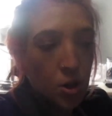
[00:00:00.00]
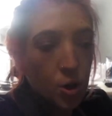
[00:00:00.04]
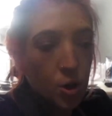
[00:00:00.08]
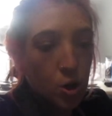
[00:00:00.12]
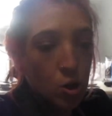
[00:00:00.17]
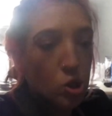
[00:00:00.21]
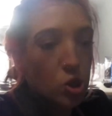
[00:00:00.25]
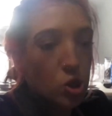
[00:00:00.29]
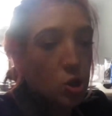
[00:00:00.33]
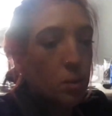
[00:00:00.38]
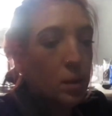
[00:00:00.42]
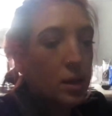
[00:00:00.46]

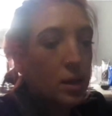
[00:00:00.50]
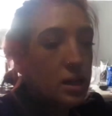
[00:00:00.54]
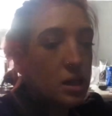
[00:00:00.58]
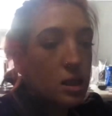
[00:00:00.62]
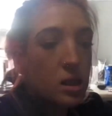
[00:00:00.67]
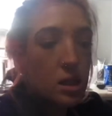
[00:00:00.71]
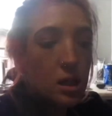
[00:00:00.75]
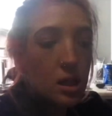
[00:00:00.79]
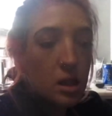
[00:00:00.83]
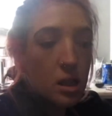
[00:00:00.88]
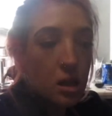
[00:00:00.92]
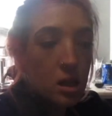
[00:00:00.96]
So I might
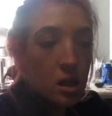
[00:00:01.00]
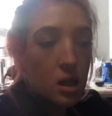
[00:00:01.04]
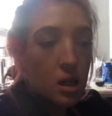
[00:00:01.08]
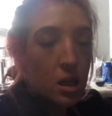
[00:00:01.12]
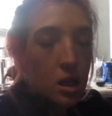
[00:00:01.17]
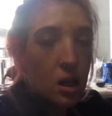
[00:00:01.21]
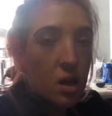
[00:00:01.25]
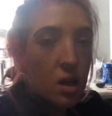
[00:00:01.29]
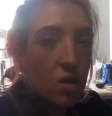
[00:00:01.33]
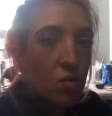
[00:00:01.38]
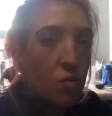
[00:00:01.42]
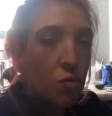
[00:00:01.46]
see
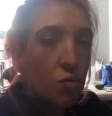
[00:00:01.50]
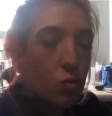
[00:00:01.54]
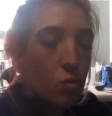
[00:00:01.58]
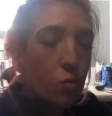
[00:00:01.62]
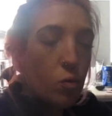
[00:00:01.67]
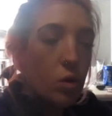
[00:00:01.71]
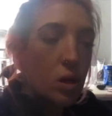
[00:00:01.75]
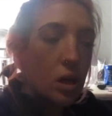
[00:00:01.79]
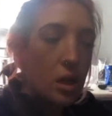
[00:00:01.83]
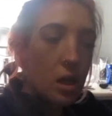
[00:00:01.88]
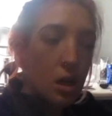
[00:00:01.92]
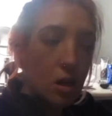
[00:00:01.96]
if
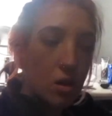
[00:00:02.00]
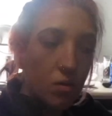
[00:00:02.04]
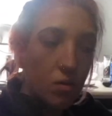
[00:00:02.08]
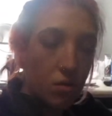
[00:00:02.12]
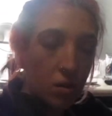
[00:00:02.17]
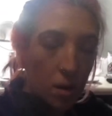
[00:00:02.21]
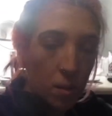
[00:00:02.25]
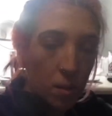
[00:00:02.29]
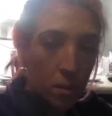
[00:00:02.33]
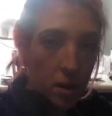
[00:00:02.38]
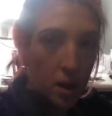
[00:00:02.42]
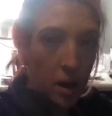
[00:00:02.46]
we can
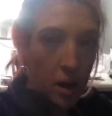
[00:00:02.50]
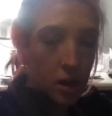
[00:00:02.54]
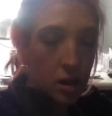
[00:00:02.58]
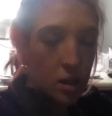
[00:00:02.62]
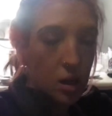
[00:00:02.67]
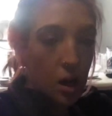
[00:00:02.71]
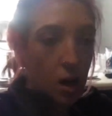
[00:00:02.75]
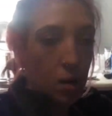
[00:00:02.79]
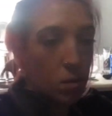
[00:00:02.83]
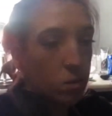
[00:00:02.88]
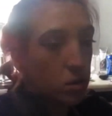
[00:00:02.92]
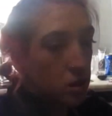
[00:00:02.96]
film that
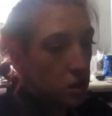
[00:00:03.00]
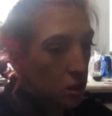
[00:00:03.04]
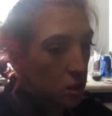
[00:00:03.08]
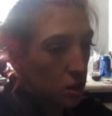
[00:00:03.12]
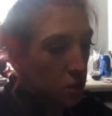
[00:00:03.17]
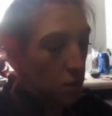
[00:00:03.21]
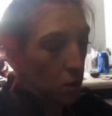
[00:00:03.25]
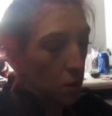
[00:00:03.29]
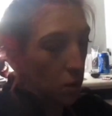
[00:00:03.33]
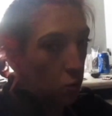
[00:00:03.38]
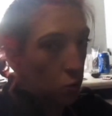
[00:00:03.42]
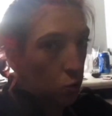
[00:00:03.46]
upstairs
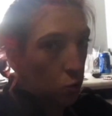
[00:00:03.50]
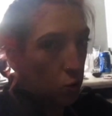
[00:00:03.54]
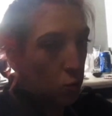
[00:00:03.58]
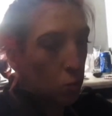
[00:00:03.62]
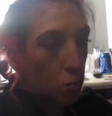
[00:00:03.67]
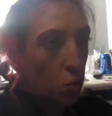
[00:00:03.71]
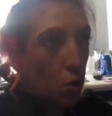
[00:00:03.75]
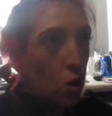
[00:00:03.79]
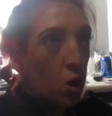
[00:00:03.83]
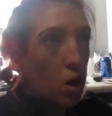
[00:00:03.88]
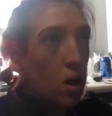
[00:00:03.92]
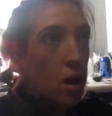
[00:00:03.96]
in my
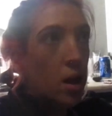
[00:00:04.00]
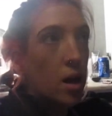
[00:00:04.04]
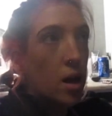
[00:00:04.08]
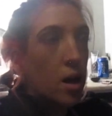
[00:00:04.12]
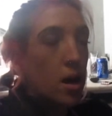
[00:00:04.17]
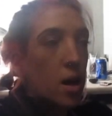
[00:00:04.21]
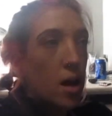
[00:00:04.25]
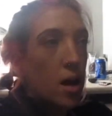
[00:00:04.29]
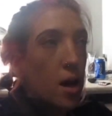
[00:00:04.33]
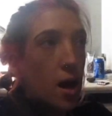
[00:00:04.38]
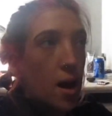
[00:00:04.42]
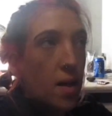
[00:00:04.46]
room.
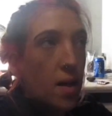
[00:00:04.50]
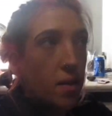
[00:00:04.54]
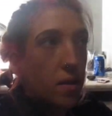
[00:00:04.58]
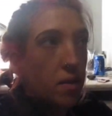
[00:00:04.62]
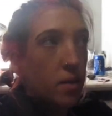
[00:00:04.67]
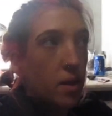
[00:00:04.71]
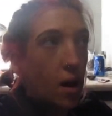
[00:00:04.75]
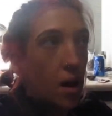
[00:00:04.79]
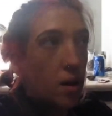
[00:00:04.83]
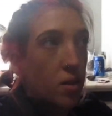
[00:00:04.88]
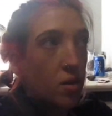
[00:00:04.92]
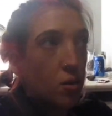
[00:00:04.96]
And then
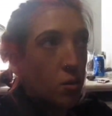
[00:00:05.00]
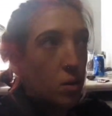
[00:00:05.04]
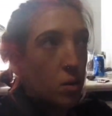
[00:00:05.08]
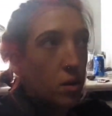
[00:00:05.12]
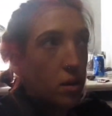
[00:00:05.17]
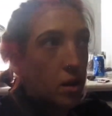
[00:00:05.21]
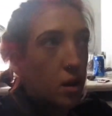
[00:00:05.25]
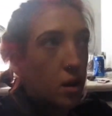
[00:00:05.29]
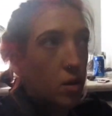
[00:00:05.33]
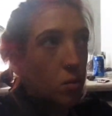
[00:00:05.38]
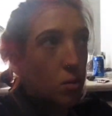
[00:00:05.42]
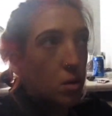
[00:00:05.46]
the other one
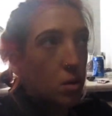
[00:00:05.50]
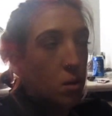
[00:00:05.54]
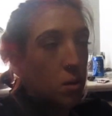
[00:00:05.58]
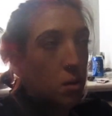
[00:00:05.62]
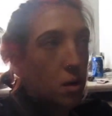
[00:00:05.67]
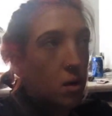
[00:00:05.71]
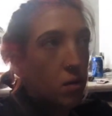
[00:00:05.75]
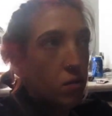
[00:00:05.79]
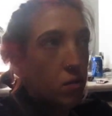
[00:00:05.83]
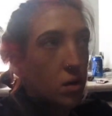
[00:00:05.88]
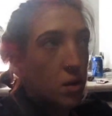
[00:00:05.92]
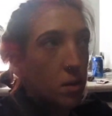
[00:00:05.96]
that I really want
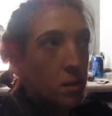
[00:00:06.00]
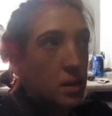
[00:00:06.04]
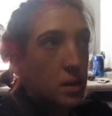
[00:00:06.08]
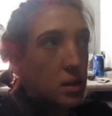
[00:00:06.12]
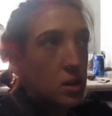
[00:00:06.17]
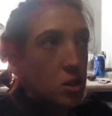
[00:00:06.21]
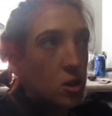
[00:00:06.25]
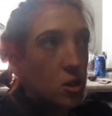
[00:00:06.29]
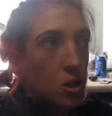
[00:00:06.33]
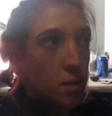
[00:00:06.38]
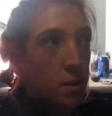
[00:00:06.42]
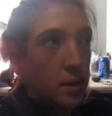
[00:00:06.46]
to film is
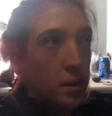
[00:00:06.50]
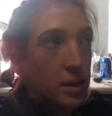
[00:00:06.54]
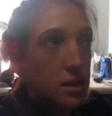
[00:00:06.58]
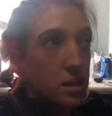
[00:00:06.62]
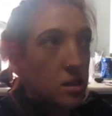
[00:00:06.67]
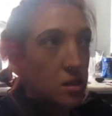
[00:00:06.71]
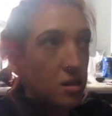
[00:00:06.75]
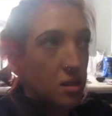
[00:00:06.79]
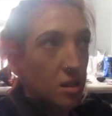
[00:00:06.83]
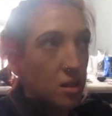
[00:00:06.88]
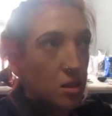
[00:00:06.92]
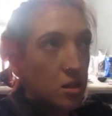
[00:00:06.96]
turning my
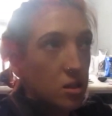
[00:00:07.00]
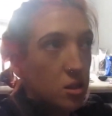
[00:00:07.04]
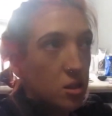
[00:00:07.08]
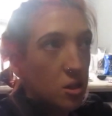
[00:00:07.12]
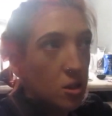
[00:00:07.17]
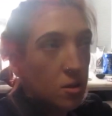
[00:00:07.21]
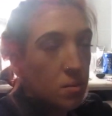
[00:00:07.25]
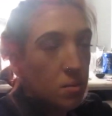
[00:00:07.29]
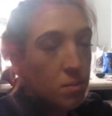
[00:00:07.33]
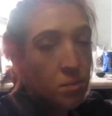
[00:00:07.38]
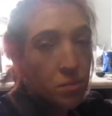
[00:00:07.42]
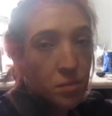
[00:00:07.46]

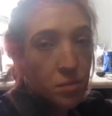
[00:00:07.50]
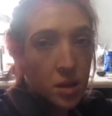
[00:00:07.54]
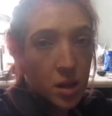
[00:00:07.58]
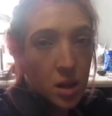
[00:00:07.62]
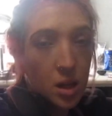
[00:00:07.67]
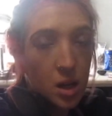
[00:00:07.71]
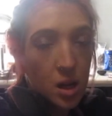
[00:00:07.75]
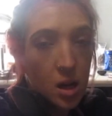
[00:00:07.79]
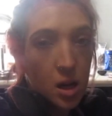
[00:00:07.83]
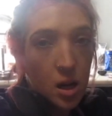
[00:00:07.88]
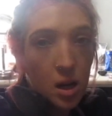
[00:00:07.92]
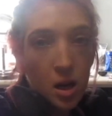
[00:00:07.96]
sister
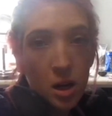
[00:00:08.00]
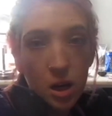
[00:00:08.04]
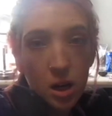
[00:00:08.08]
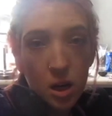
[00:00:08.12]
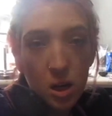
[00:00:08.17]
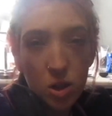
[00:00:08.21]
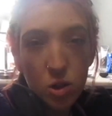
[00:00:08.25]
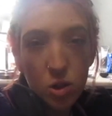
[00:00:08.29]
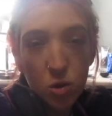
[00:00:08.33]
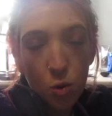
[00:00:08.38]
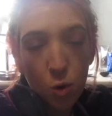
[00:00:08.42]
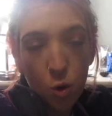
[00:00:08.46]

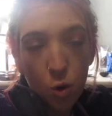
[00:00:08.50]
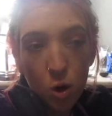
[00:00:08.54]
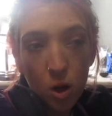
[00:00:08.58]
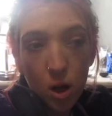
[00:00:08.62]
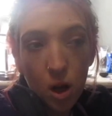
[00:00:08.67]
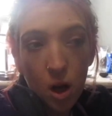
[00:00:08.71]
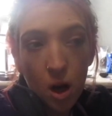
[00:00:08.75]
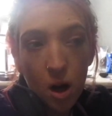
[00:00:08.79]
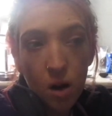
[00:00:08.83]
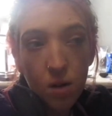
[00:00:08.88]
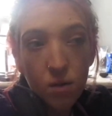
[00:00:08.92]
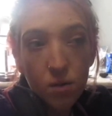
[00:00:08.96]
into
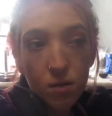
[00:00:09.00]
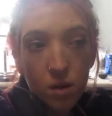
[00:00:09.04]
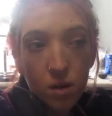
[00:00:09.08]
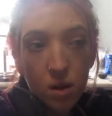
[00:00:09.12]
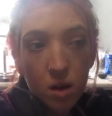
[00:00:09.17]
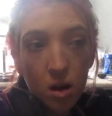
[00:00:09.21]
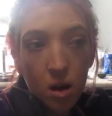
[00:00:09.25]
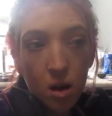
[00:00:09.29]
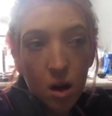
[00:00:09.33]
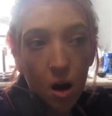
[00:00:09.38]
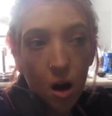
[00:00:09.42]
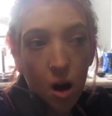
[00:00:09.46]
Orloff.
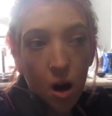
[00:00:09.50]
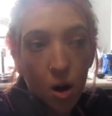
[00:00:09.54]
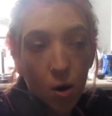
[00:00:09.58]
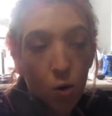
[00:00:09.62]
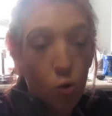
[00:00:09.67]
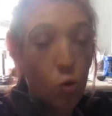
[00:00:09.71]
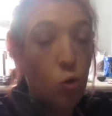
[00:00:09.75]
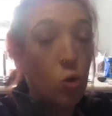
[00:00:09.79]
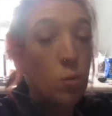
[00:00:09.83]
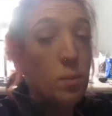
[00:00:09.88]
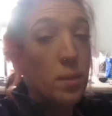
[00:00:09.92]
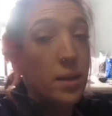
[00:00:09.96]
Oh,
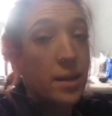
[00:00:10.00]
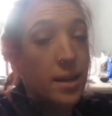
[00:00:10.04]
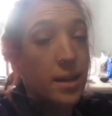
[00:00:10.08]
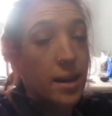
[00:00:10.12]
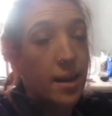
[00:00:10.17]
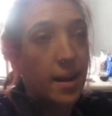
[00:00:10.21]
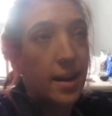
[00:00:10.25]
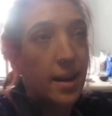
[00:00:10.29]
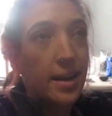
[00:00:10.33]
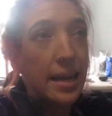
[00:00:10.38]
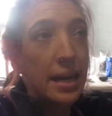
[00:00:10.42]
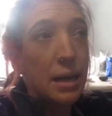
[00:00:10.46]
or my
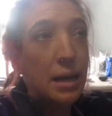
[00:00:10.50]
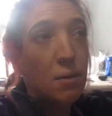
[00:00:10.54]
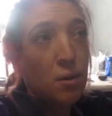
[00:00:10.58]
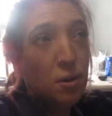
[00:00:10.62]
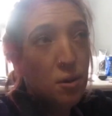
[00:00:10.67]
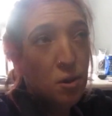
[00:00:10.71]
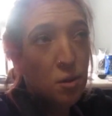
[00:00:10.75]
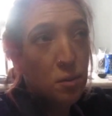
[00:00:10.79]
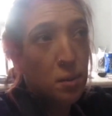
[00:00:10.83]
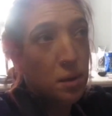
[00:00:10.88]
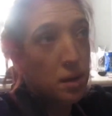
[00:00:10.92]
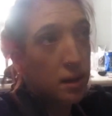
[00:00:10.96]
dad. I kind of
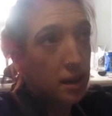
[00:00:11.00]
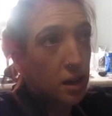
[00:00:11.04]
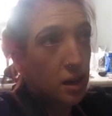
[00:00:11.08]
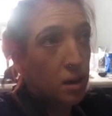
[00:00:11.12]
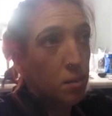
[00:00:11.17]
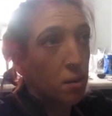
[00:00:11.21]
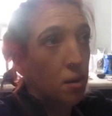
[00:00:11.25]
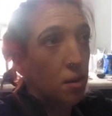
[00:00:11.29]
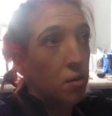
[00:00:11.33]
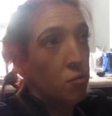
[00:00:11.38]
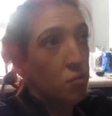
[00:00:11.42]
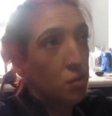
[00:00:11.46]
know my dad,
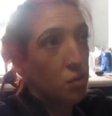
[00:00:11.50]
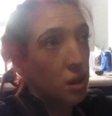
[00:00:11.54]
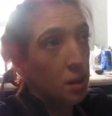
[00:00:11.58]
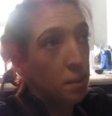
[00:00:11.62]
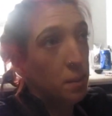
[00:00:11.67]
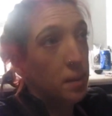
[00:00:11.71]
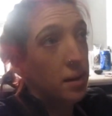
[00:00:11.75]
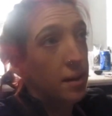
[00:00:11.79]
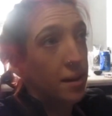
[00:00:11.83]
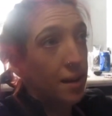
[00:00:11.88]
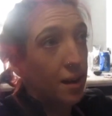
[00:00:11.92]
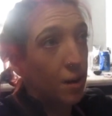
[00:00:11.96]
but I feel like
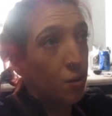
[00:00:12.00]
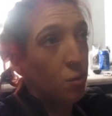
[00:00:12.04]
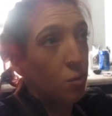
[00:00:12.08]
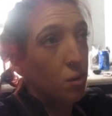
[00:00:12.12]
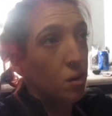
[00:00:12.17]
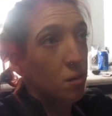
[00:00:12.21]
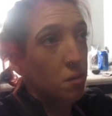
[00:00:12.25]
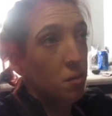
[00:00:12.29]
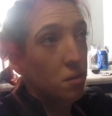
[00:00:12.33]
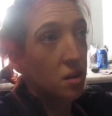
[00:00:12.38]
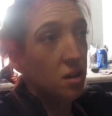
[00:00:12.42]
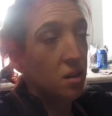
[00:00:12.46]
my dad
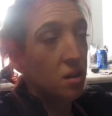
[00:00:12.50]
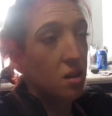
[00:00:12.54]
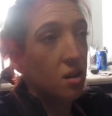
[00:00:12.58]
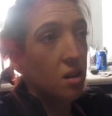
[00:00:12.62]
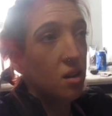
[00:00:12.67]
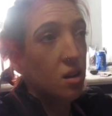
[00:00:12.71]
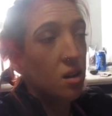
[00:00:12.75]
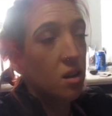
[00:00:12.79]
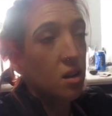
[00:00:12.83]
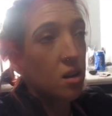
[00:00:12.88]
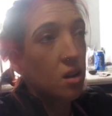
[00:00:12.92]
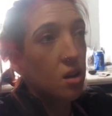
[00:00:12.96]

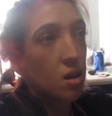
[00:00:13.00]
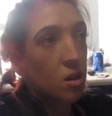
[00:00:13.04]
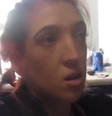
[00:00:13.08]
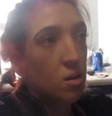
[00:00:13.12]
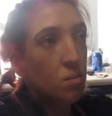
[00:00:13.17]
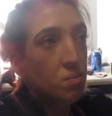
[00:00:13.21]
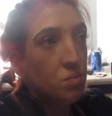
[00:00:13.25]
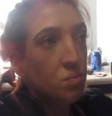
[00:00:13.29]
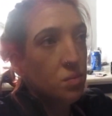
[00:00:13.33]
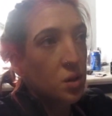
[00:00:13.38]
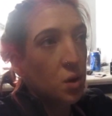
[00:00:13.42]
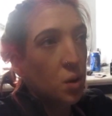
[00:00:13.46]

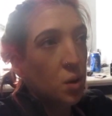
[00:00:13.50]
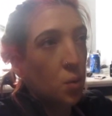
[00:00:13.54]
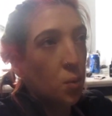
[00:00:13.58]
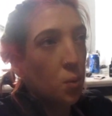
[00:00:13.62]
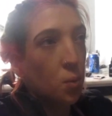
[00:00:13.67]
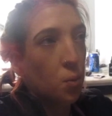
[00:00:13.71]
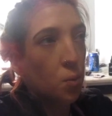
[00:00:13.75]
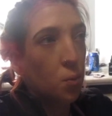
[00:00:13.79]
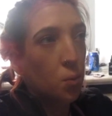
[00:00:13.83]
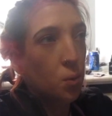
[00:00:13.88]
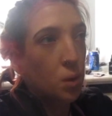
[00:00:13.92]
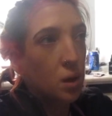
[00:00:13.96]

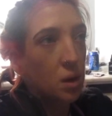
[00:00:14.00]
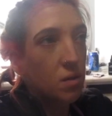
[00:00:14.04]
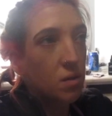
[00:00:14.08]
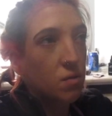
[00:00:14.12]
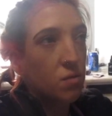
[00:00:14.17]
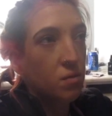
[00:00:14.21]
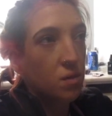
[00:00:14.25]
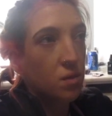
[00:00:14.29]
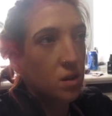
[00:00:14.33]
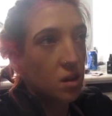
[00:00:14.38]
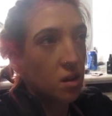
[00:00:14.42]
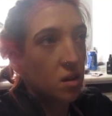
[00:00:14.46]
wouldn't
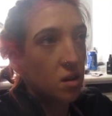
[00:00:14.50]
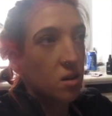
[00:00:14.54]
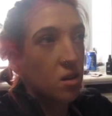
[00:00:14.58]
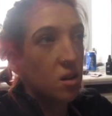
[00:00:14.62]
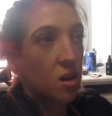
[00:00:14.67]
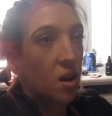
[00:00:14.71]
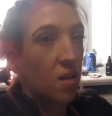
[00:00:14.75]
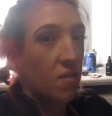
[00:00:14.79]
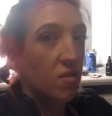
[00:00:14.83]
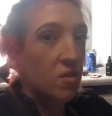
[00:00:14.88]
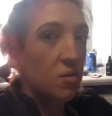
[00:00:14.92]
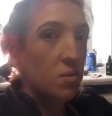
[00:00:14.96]
feel
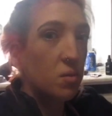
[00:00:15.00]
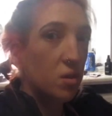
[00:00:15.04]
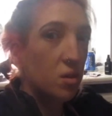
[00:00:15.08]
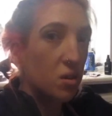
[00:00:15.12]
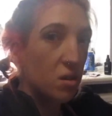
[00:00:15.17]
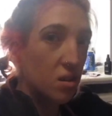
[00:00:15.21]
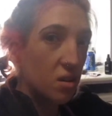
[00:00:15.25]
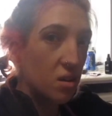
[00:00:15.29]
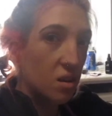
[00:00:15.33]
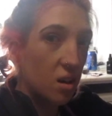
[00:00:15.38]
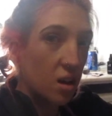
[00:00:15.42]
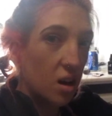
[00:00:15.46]

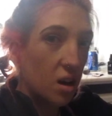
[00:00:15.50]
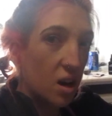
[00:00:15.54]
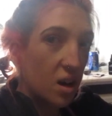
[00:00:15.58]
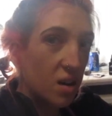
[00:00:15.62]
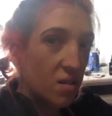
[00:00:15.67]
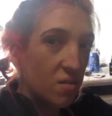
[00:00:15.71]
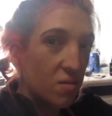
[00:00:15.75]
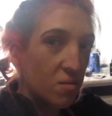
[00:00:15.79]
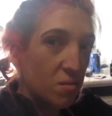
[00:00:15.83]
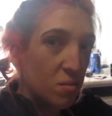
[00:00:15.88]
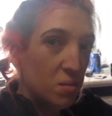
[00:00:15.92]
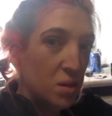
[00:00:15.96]
comfortable
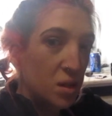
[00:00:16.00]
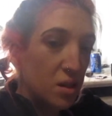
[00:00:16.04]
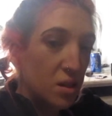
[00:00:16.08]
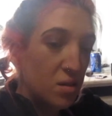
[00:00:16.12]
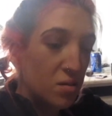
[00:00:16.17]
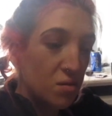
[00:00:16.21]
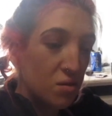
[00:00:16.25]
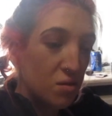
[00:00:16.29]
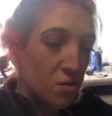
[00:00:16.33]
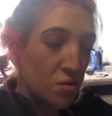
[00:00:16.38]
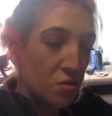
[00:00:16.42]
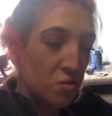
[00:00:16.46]
of me
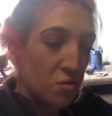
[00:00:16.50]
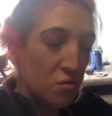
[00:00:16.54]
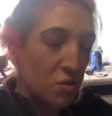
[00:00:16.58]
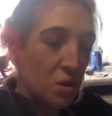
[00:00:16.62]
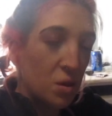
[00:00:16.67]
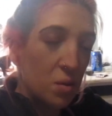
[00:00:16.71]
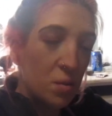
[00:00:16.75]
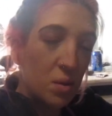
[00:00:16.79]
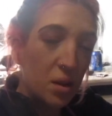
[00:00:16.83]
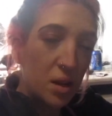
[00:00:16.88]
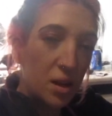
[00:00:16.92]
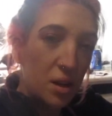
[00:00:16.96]

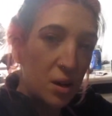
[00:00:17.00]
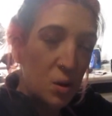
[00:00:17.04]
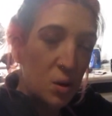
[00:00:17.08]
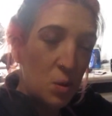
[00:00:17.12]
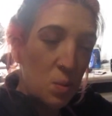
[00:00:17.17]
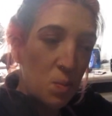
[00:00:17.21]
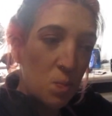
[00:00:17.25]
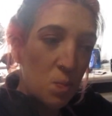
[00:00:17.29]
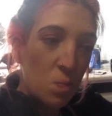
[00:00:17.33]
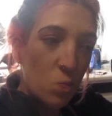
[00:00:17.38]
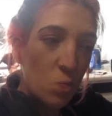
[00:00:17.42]
filming him.